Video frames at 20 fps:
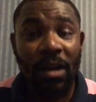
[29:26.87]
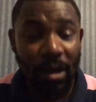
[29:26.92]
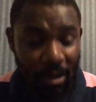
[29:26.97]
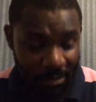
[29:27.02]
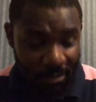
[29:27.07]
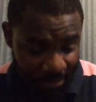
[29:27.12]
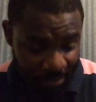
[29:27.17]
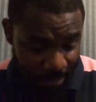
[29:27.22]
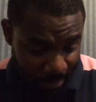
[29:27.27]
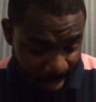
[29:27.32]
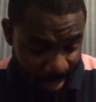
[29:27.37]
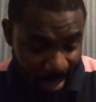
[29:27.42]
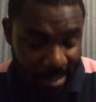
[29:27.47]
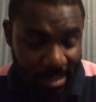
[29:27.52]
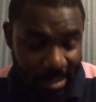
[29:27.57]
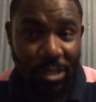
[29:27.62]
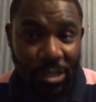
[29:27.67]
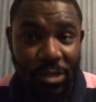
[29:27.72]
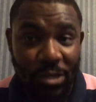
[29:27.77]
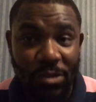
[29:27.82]
Oh, I'm from
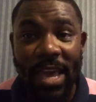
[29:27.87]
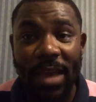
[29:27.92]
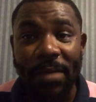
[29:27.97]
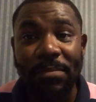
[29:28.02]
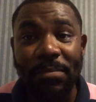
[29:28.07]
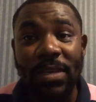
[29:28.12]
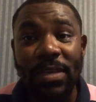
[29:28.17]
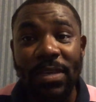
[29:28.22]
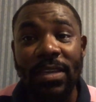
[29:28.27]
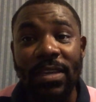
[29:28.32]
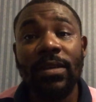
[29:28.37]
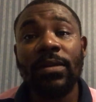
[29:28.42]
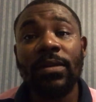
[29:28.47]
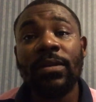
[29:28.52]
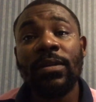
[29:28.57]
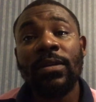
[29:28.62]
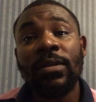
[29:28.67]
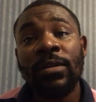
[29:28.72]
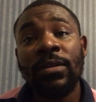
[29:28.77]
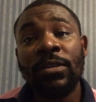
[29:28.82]
London, you get me.
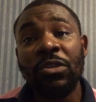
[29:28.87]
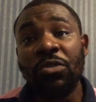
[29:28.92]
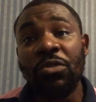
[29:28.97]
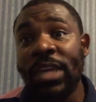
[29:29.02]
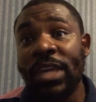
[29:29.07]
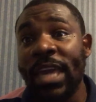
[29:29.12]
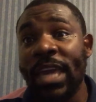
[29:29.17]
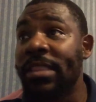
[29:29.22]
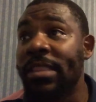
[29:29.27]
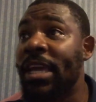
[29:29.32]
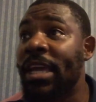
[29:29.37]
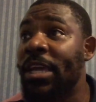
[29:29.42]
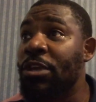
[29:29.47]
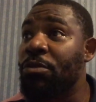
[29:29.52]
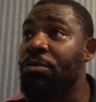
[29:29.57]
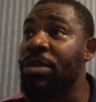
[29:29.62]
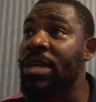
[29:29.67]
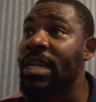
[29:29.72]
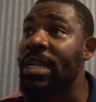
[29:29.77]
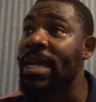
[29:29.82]
You get there,
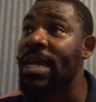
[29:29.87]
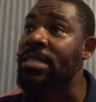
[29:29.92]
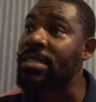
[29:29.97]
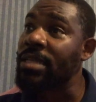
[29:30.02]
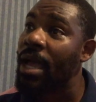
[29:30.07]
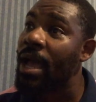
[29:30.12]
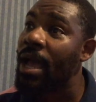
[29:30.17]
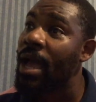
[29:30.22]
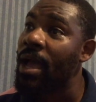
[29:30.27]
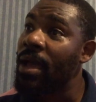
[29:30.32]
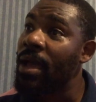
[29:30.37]
you realize,